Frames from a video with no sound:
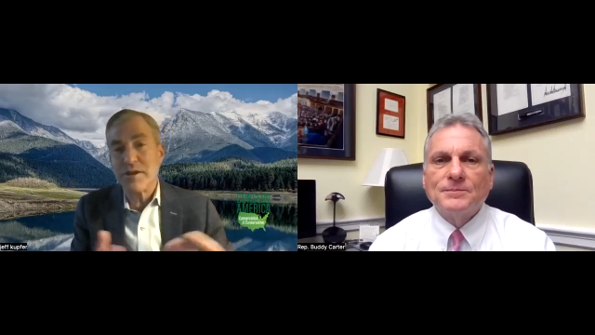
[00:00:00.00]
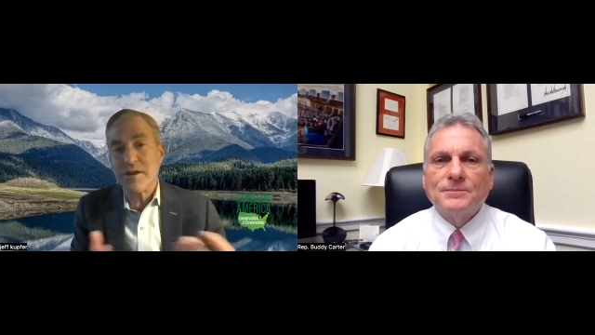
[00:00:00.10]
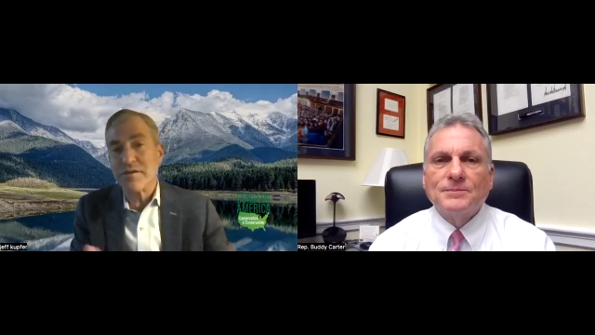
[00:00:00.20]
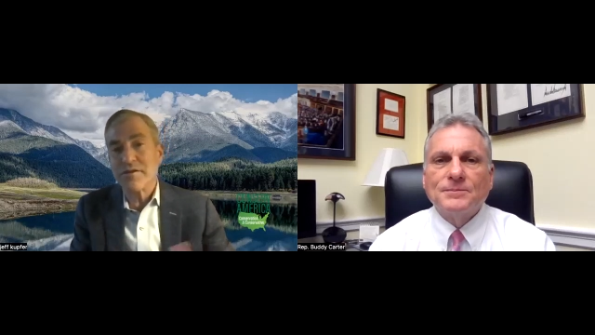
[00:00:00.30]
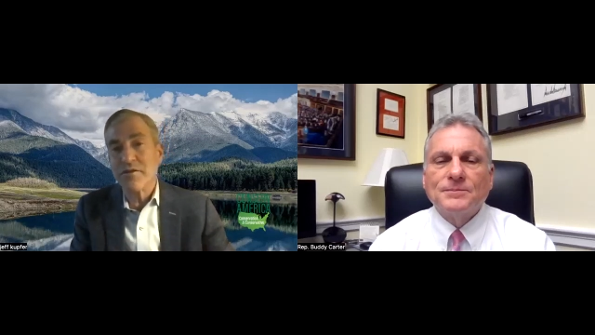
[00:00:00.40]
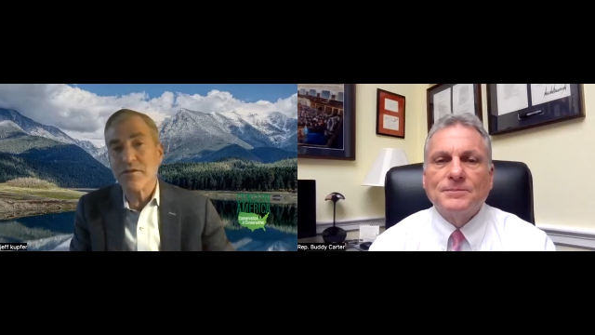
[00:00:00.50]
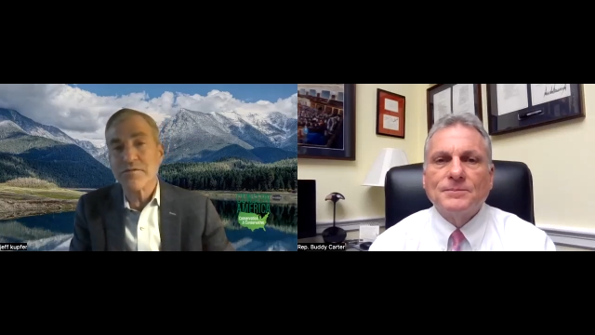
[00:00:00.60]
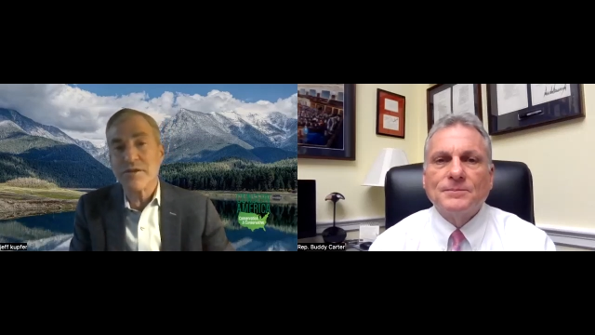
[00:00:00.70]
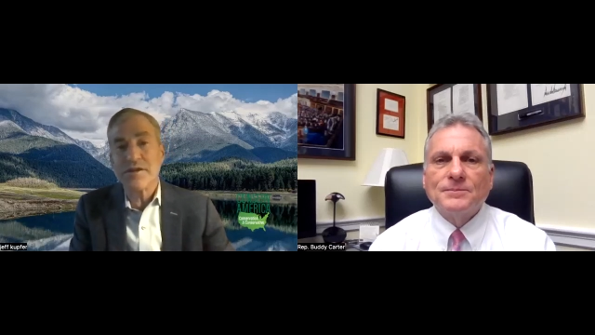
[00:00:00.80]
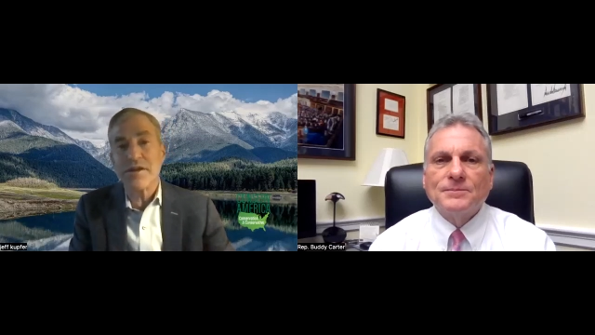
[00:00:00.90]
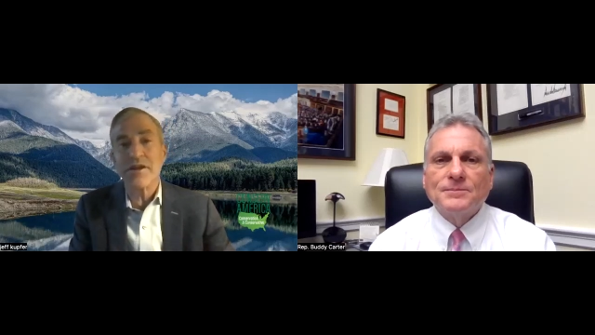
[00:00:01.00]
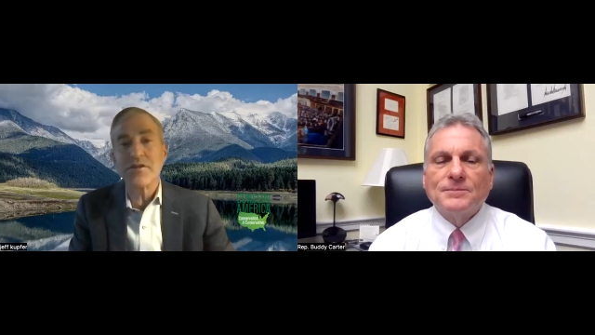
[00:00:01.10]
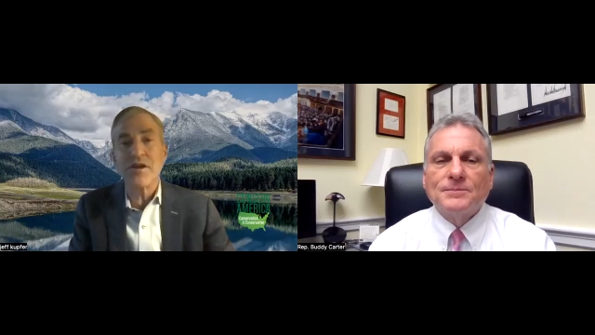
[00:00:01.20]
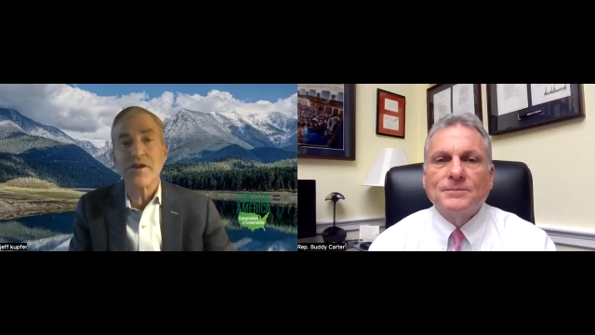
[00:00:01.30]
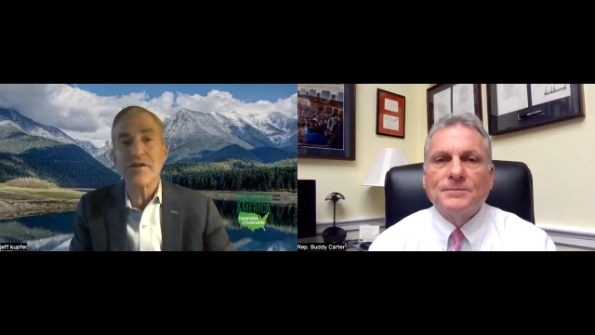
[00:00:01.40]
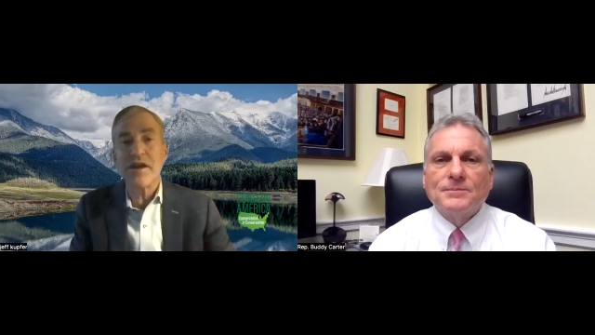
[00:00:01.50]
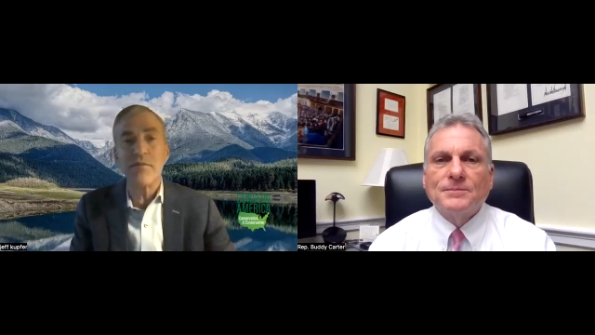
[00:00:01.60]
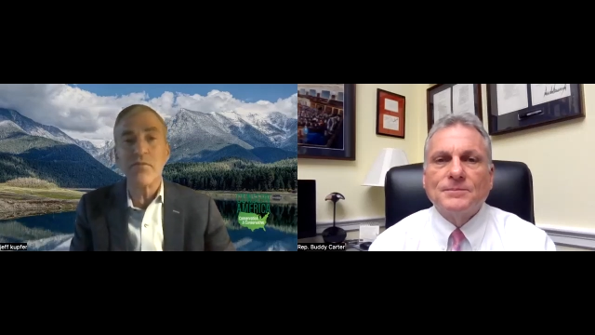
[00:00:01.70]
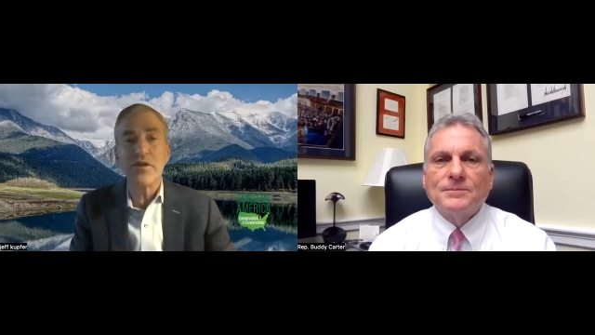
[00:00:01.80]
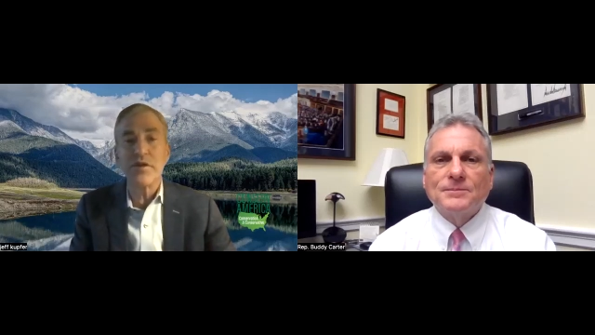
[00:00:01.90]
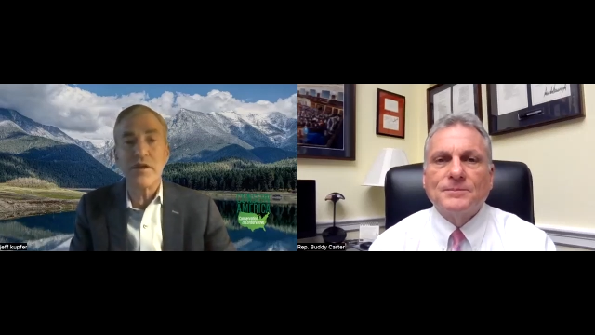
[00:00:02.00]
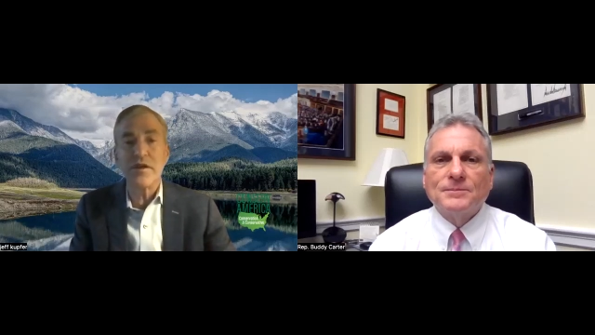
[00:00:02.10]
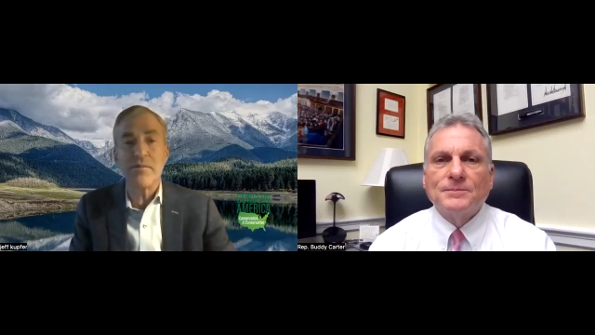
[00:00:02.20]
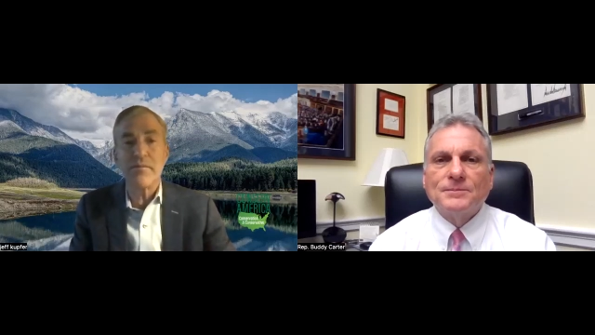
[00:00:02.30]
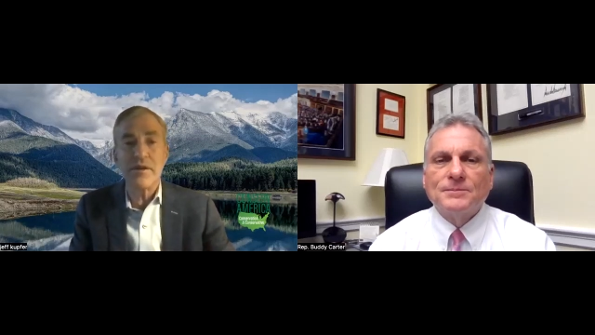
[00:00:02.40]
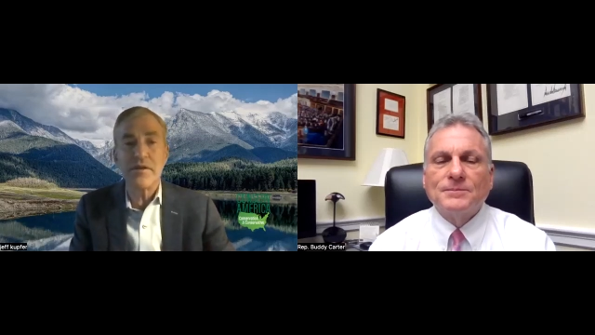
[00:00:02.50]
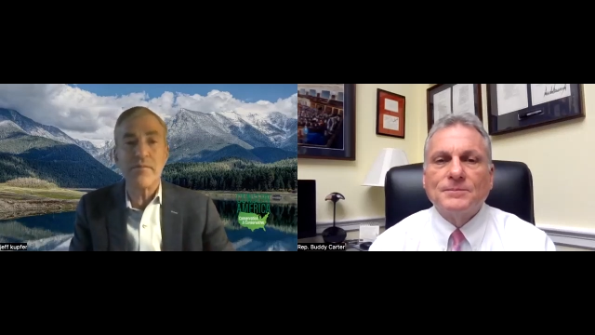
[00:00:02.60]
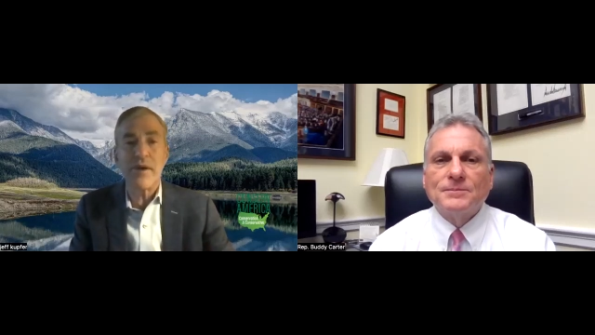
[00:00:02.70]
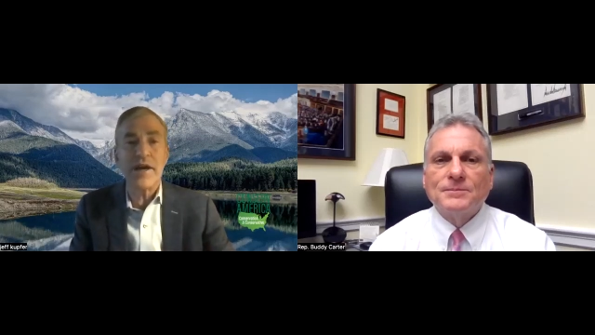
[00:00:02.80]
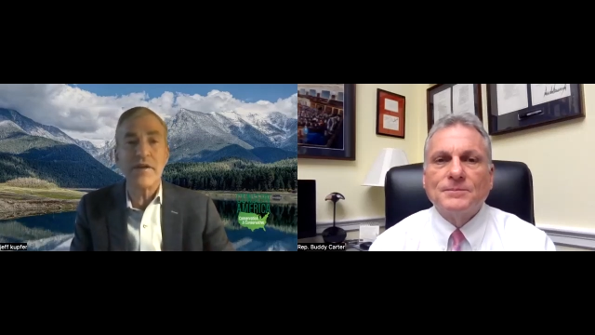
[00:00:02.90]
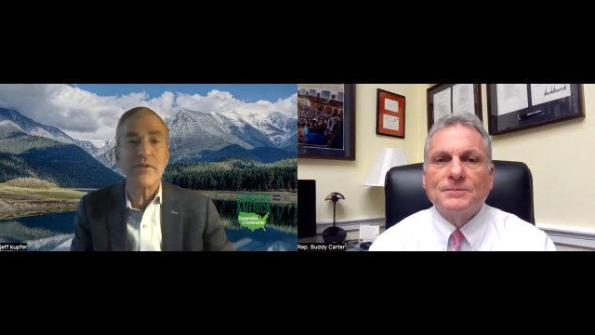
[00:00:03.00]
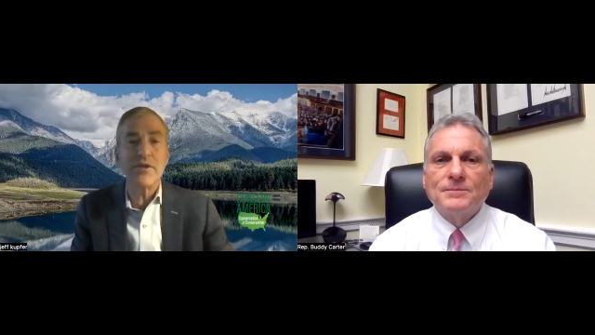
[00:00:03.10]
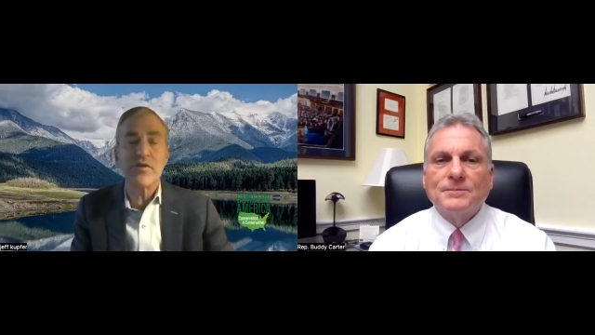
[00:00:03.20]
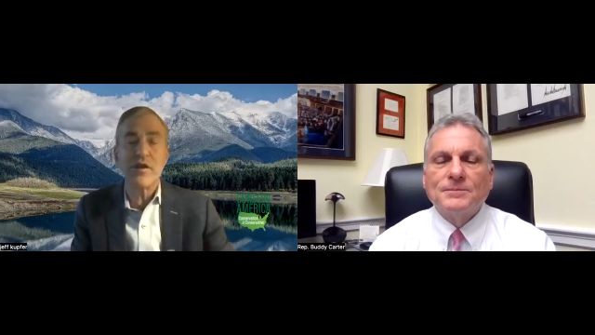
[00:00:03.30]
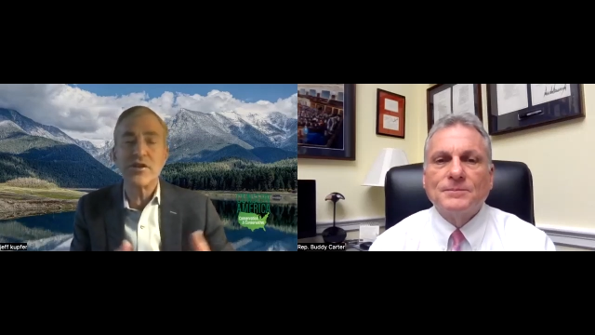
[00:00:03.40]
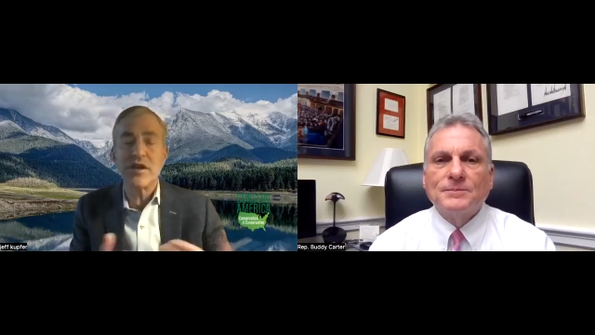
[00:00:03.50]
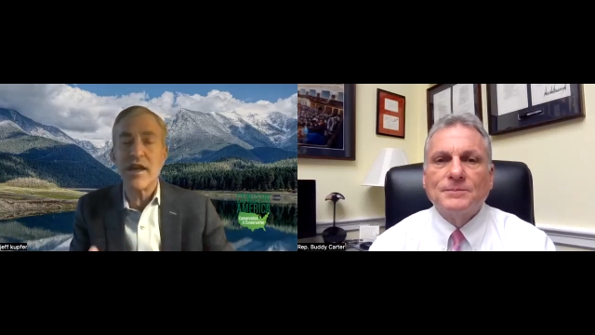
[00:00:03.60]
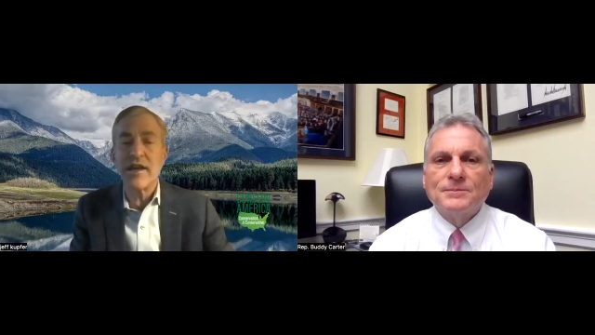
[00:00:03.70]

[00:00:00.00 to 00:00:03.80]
Speaker 1: that that is on the table in, in the in the Biden administration.